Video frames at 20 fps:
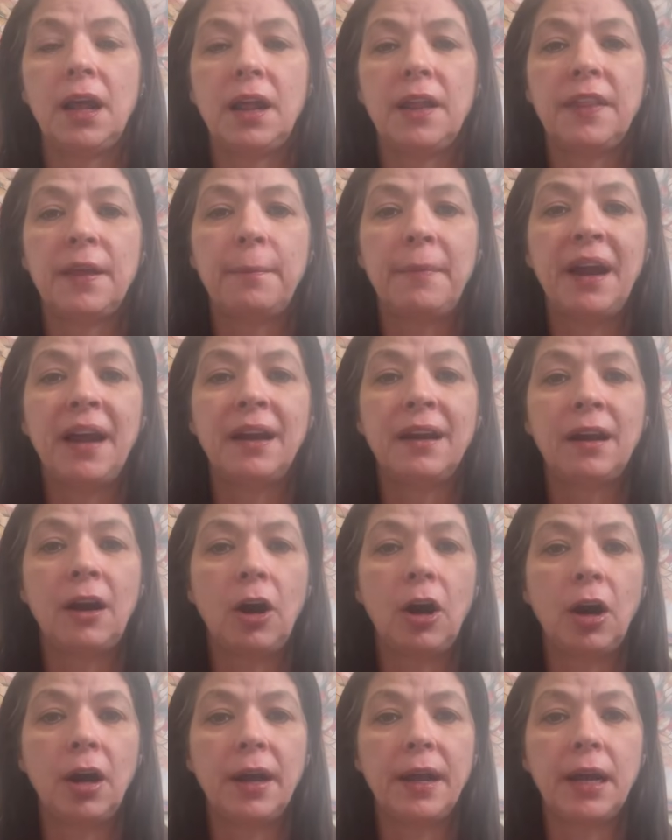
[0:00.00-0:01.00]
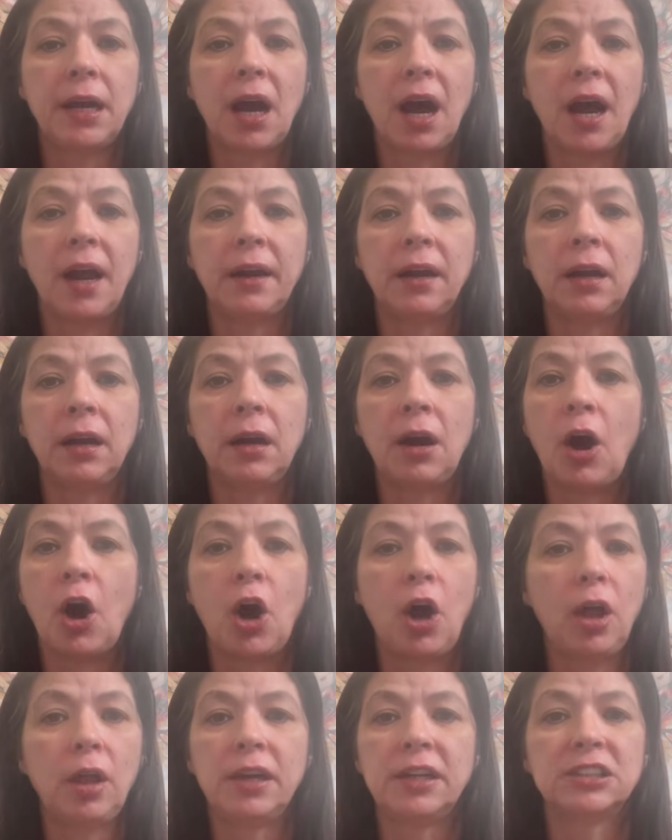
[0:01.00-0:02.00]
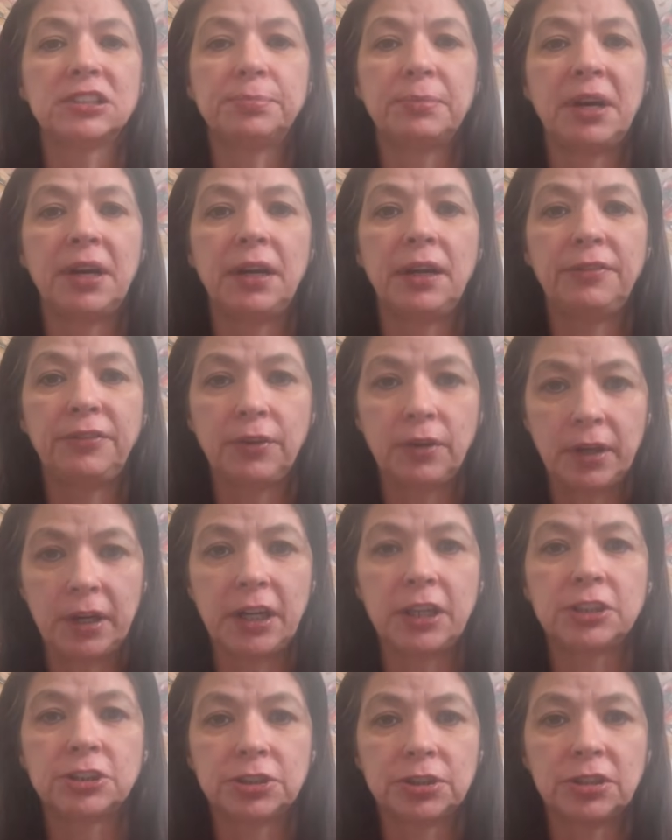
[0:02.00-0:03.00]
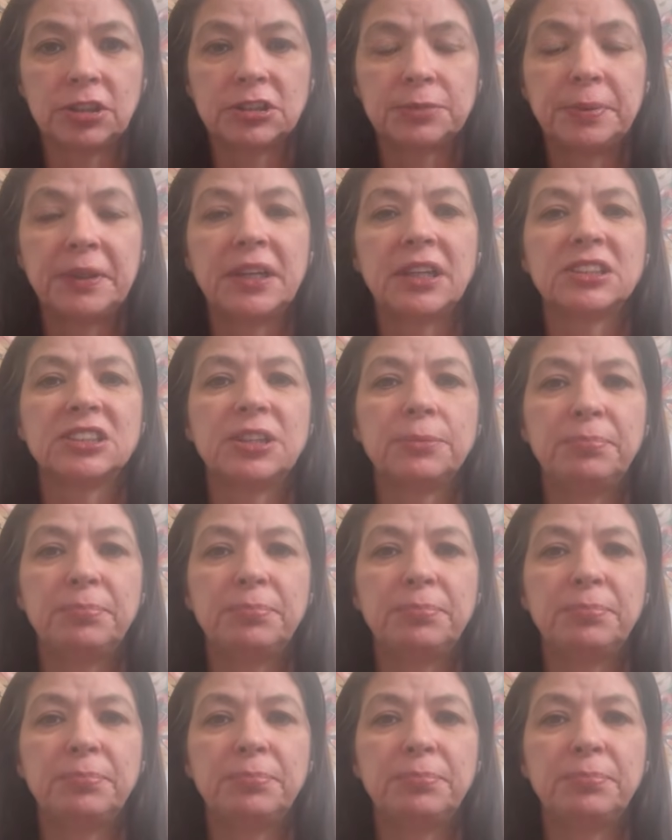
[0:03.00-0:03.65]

The man had already gotten all his money for insurance because the